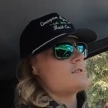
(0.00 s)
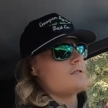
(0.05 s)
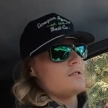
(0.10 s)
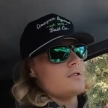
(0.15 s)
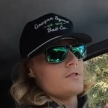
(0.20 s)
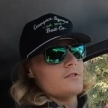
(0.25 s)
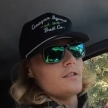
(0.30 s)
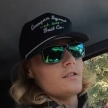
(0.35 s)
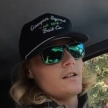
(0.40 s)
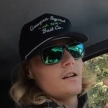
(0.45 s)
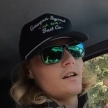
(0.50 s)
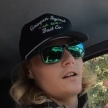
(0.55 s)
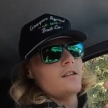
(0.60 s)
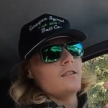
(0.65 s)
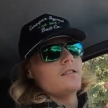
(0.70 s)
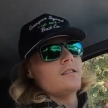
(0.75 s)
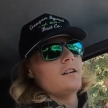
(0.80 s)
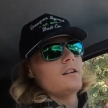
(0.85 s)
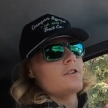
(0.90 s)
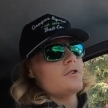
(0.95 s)
you know, the kind
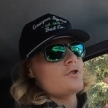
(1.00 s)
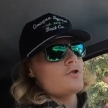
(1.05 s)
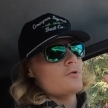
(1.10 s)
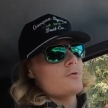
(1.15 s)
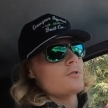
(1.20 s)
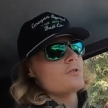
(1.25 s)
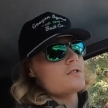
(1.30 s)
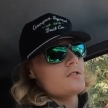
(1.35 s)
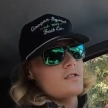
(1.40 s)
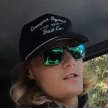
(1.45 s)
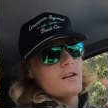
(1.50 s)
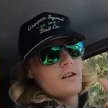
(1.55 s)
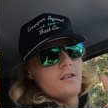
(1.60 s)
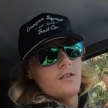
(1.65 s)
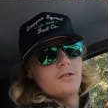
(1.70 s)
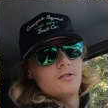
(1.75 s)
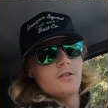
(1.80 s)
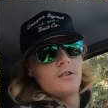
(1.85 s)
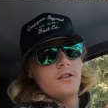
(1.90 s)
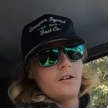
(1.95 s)
of like short
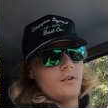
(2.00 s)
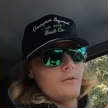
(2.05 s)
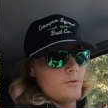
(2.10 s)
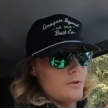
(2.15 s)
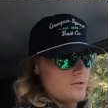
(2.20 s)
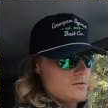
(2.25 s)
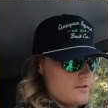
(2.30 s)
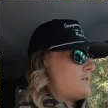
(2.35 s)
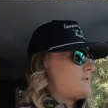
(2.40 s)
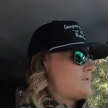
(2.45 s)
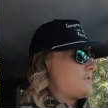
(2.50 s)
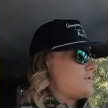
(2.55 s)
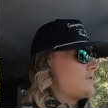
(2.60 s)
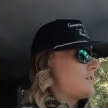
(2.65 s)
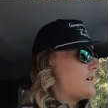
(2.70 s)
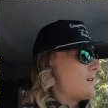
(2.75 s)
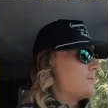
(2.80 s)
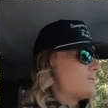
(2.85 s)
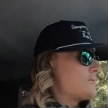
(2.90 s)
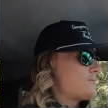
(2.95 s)
Senko looking ones. So
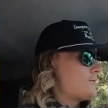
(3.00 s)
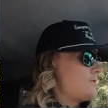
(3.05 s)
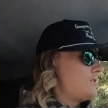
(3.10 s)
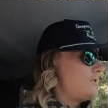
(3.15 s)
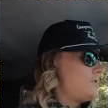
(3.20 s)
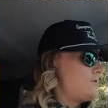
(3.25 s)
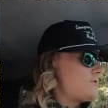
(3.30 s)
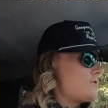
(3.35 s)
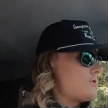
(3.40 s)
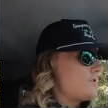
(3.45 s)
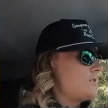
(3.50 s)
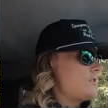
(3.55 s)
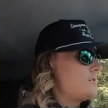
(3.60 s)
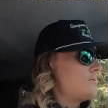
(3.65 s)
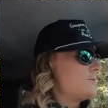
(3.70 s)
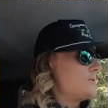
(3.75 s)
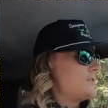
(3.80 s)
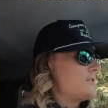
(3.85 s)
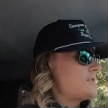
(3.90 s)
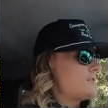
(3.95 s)
I was really intrigued
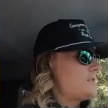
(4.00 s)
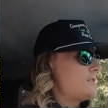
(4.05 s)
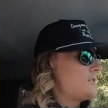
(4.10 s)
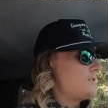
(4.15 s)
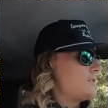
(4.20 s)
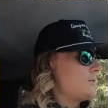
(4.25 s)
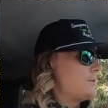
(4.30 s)
when this hit their